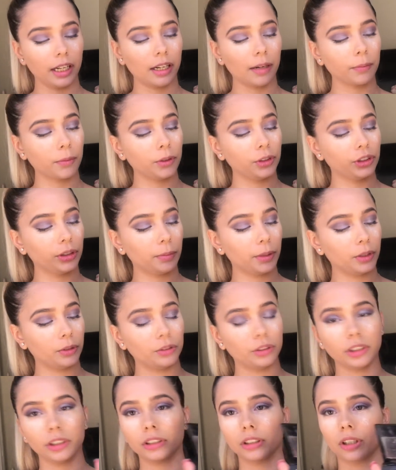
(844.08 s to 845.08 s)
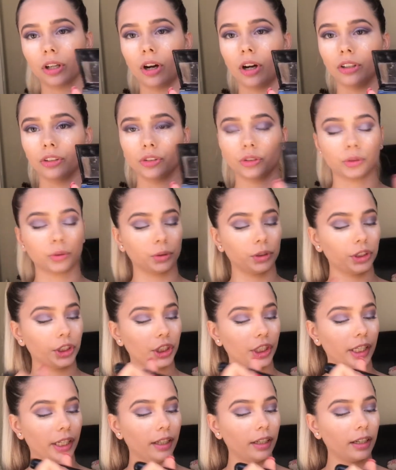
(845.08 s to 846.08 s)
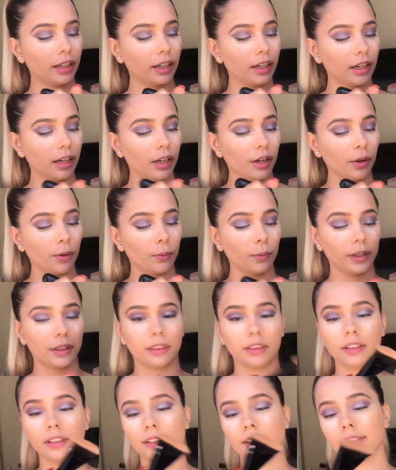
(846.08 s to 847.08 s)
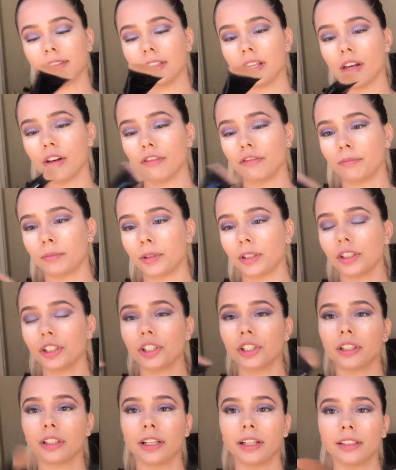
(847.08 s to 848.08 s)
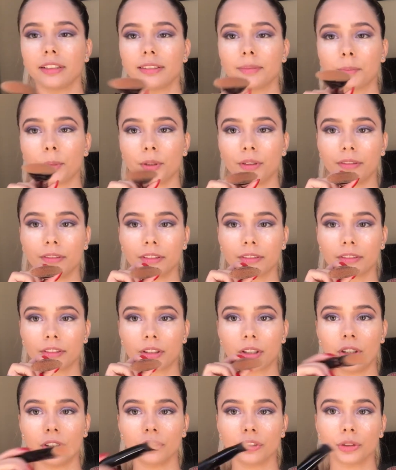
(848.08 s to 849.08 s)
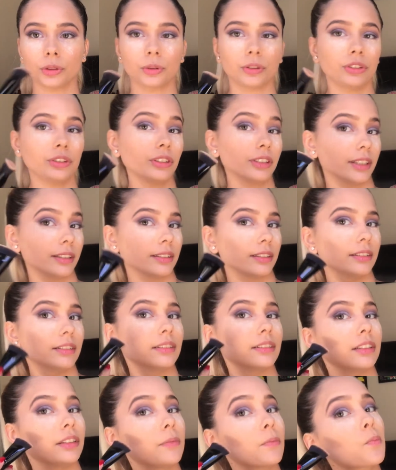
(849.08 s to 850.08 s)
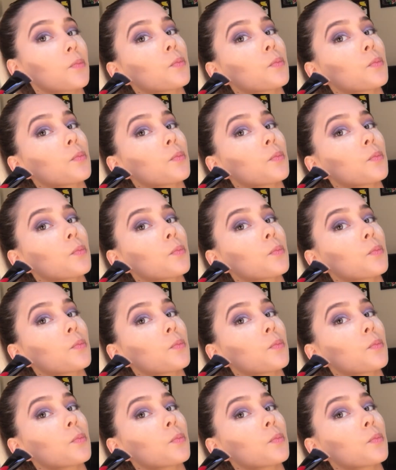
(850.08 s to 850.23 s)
and I'm going to be using the contour shade with this e.l.f. brush that is perfect for contours, you guys can see.